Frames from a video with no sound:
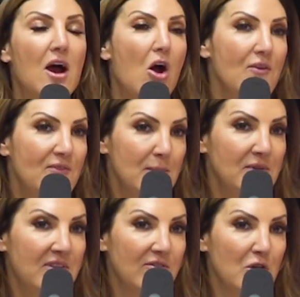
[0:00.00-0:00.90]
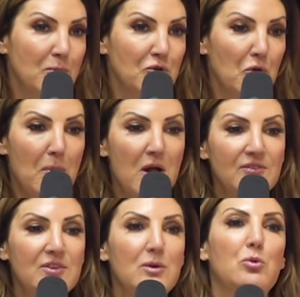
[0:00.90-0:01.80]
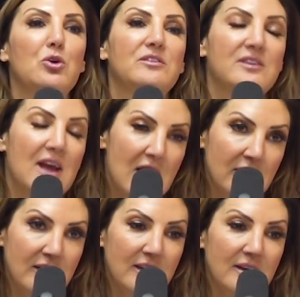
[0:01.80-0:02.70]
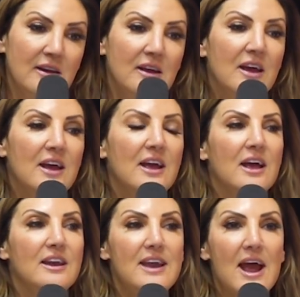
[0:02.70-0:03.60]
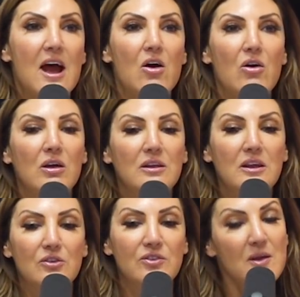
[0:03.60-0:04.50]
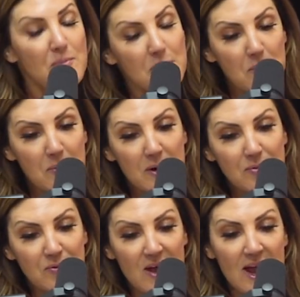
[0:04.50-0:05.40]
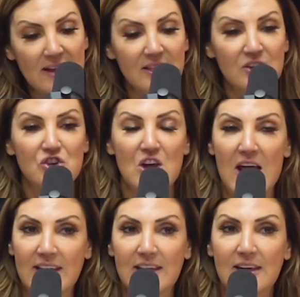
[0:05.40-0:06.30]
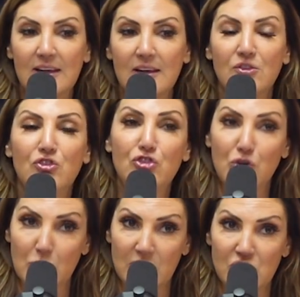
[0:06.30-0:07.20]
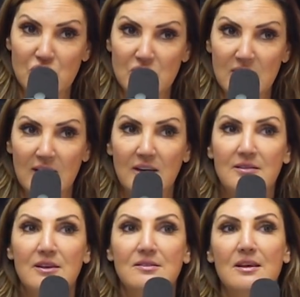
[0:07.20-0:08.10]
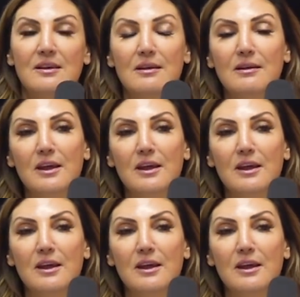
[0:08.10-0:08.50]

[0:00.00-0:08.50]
Our families have an open door policy. We're Italian. Now, you know, some people brought up the fact that Jackie is Jewish. And is this a